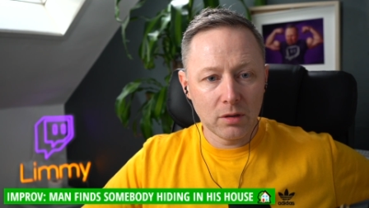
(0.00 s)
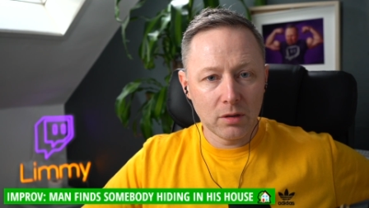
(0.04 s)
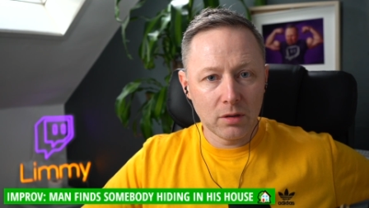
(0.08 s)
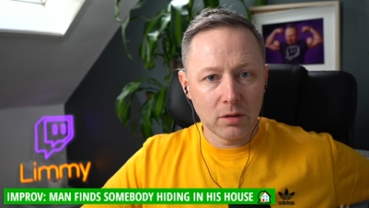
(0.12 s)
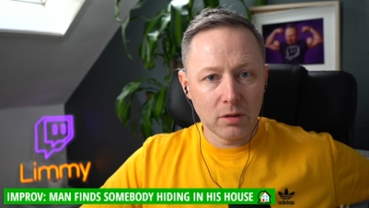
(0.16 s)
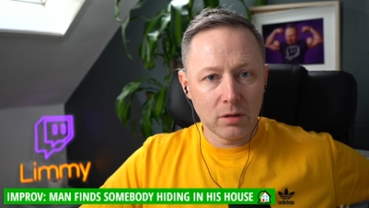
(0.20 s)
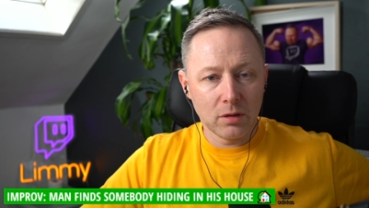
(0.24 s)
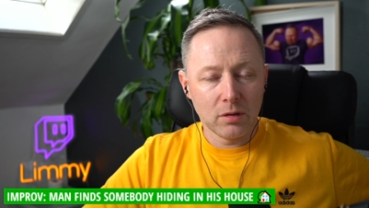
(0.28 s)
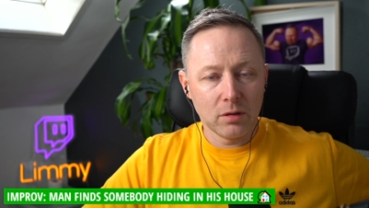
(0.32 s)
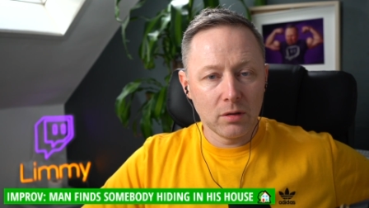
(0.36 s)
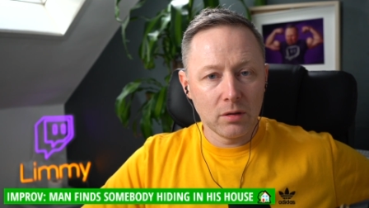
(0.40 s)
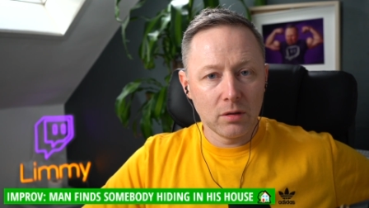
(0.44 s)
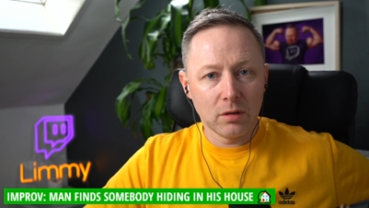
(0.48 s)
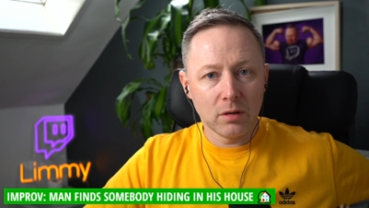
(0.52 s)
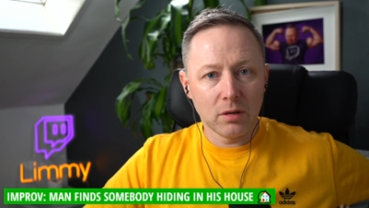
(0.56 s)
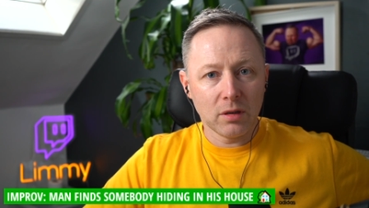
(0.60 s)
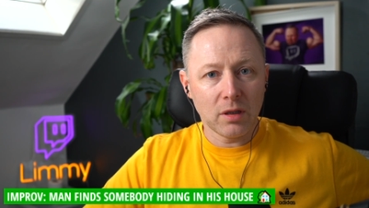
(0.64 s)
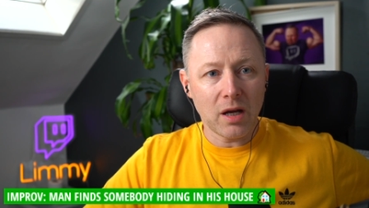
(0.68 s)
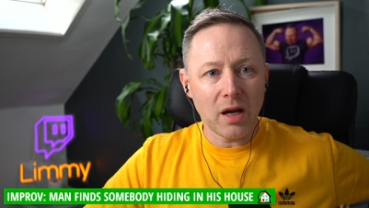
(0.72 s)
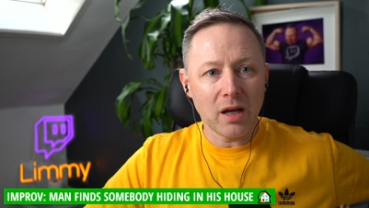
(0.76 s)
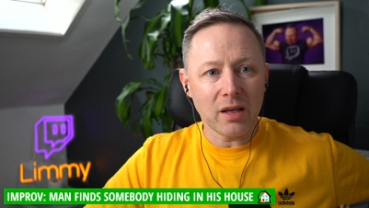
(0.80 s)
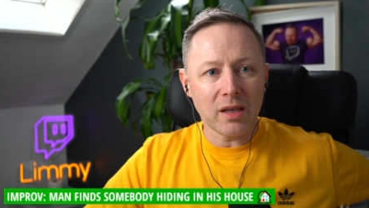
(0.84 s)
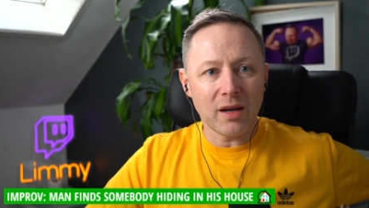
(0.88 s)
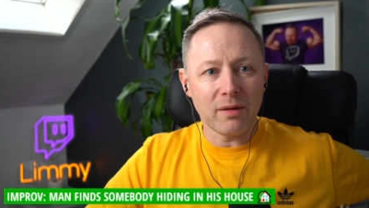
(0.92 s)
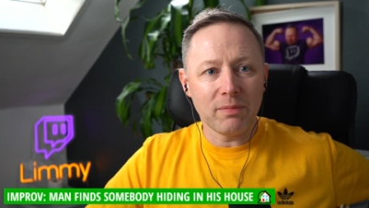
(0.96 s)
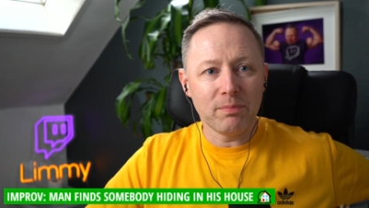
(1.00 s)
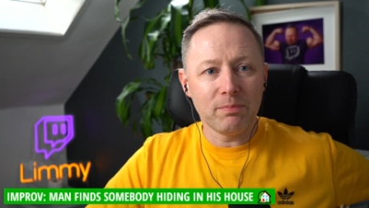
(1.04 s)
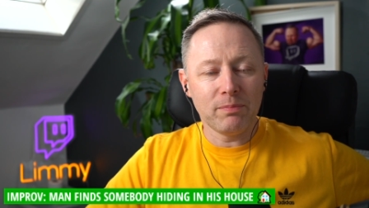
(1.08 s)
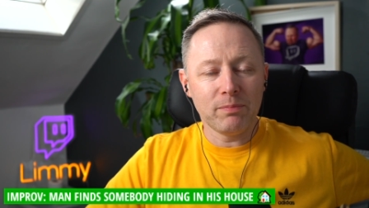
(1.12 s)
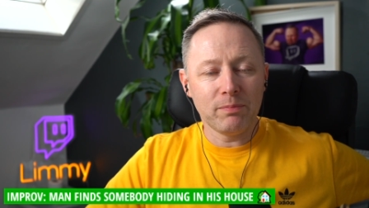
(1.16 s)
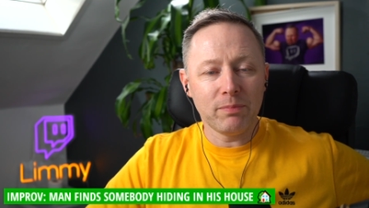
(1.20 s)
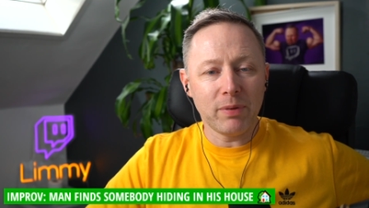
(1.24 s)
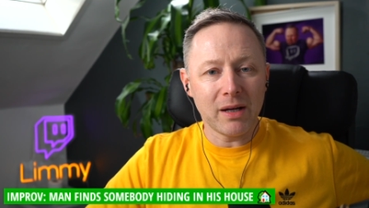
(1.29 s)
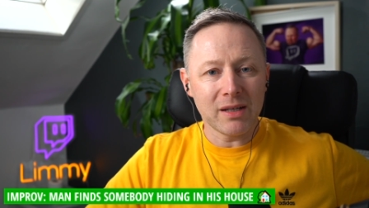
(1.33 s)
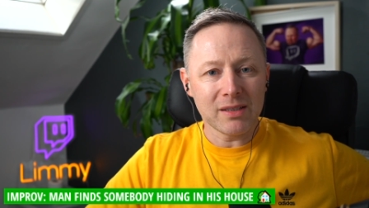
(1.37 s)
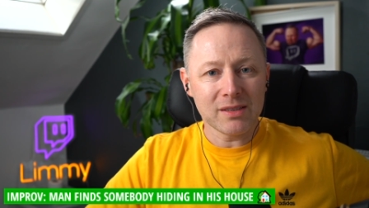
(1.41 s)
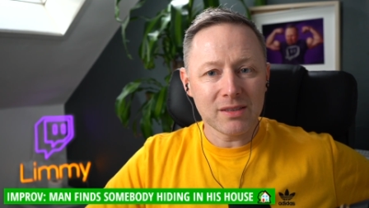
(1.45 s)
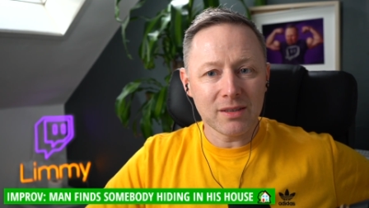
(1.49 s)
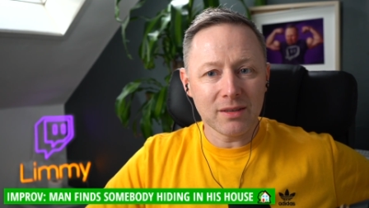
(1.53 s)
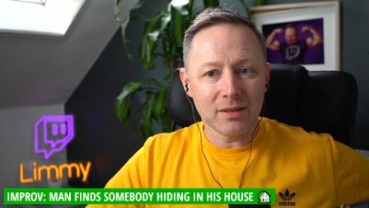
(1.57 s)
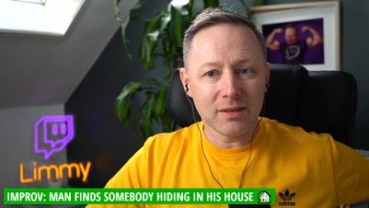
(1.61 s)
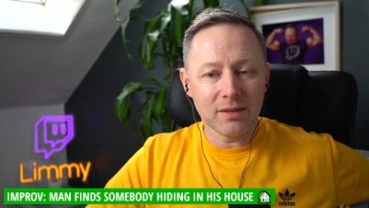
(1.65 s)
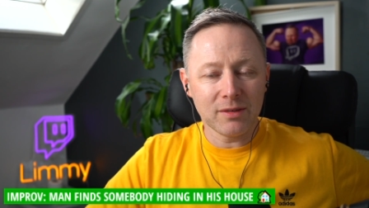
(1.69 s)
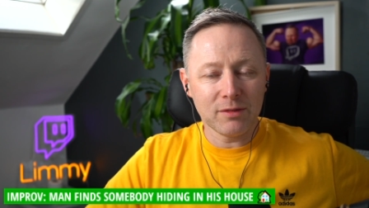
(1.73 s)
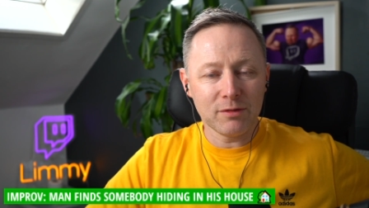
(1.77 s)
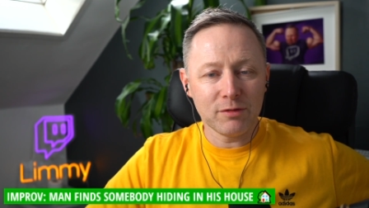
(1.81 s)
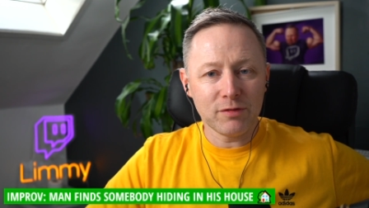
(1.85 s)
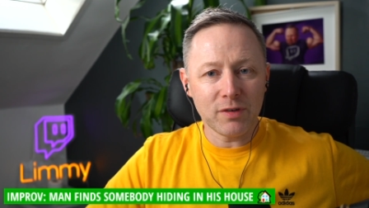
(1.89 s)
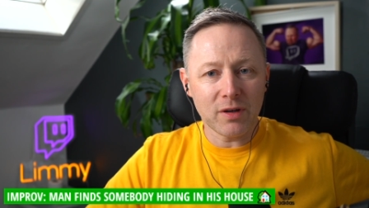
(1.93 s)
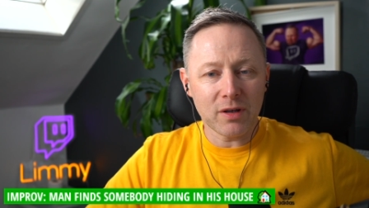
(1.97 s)
Oh, you bastard.
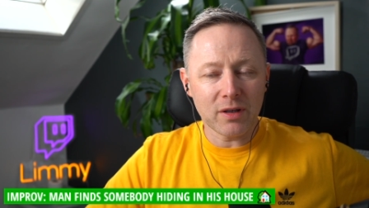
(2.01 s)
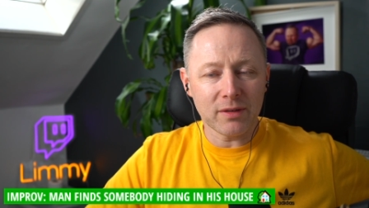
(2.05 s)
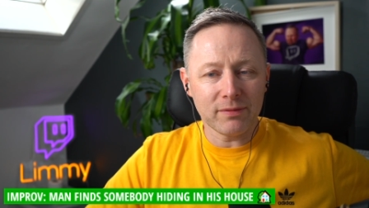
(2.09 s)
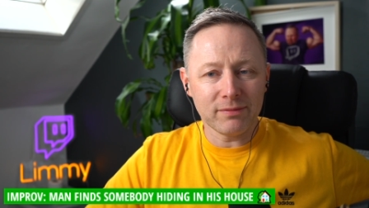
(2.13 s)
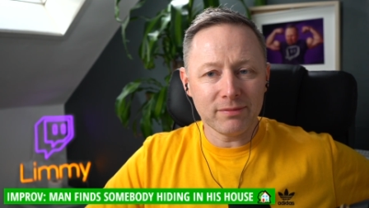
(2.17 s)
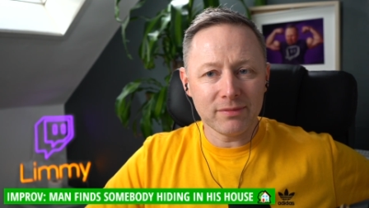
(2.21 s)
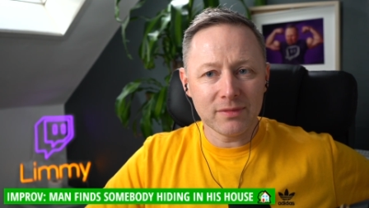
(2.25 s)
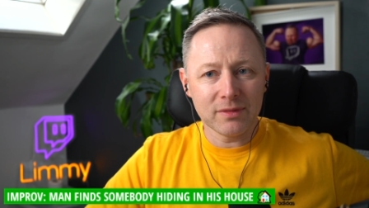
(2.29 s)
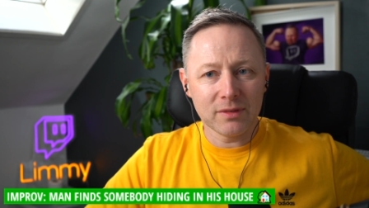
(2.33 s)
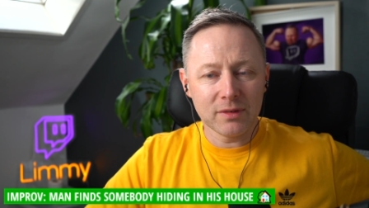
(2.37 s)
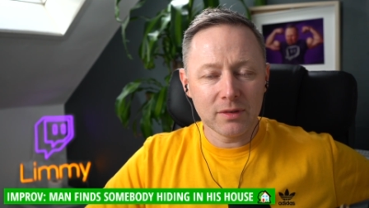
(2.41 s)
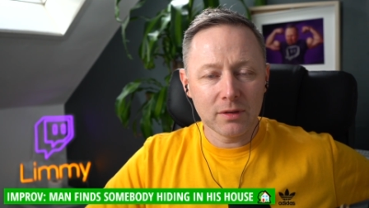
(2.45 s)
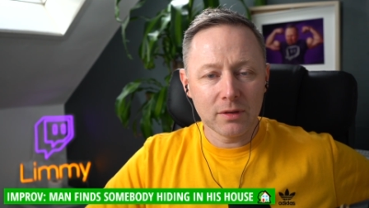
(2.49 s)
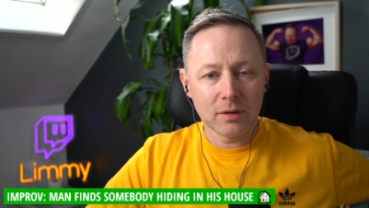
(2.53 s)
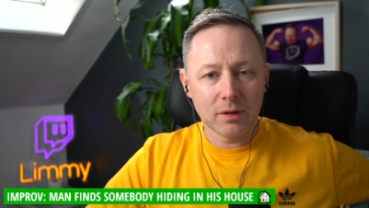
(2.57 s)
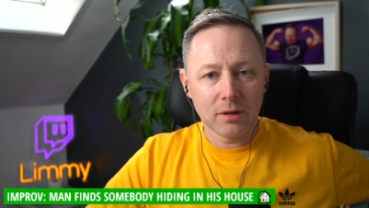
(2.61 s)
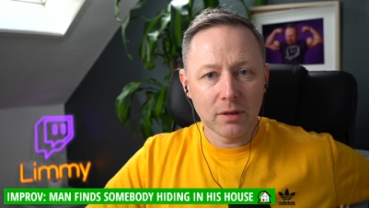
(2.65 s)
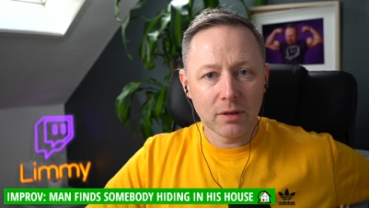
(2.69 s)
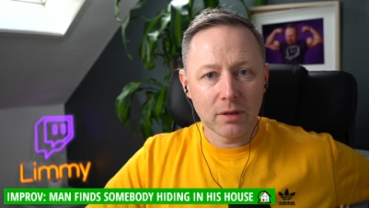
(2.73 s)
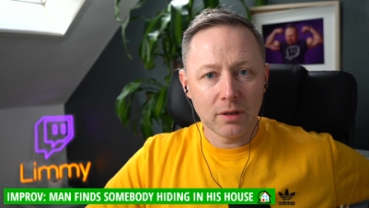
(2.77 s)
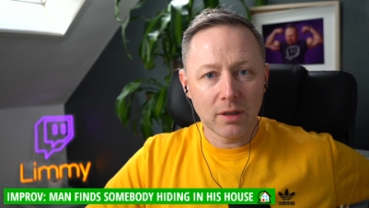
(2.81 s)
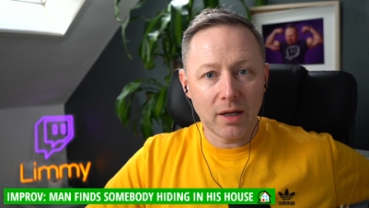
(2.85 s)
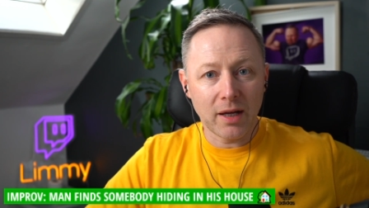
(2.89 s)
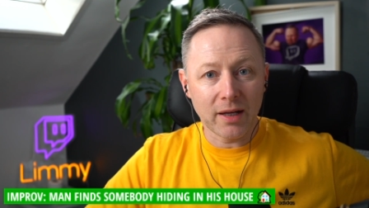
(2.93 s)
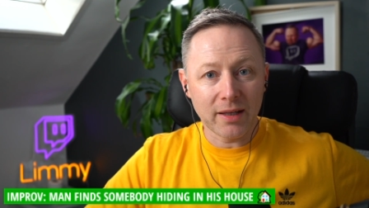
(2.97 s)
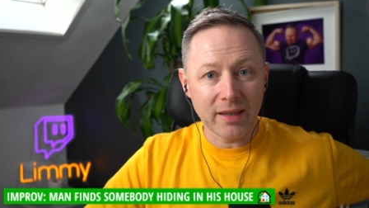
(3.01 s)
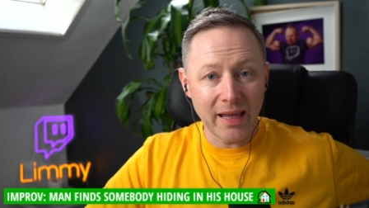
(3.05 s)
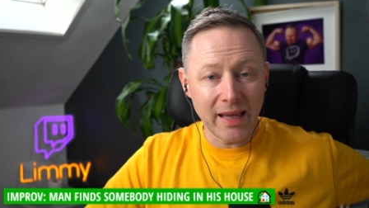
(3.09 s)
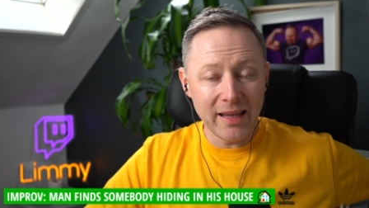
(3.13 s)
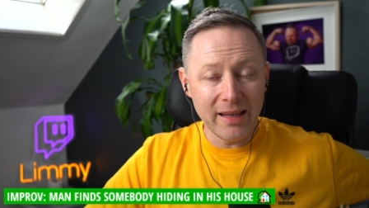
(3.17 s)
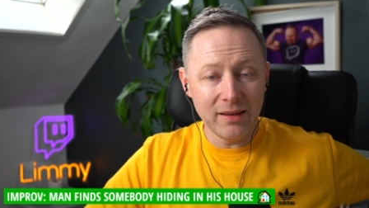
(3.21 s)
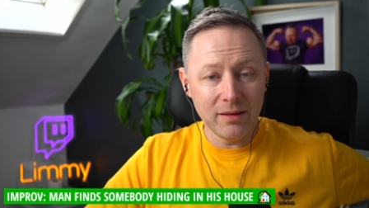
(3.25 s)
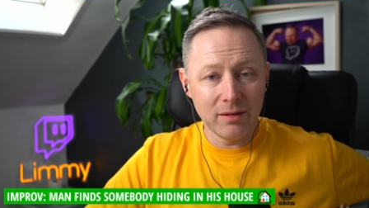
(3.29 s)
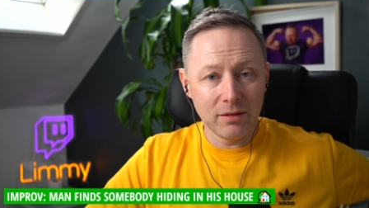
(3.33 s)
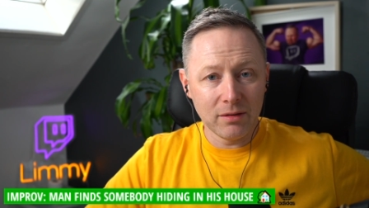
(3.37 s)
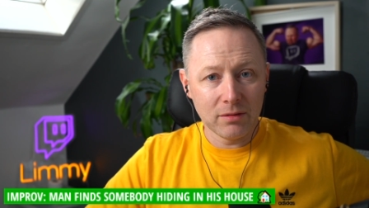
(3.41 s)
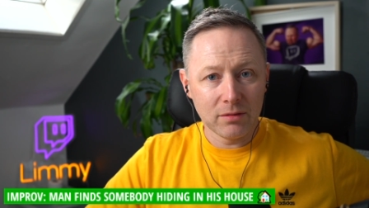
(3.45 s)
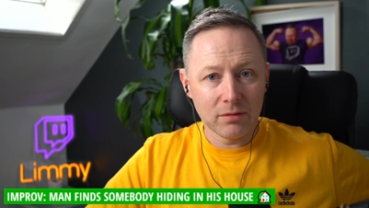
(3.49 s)
Fuck. Again.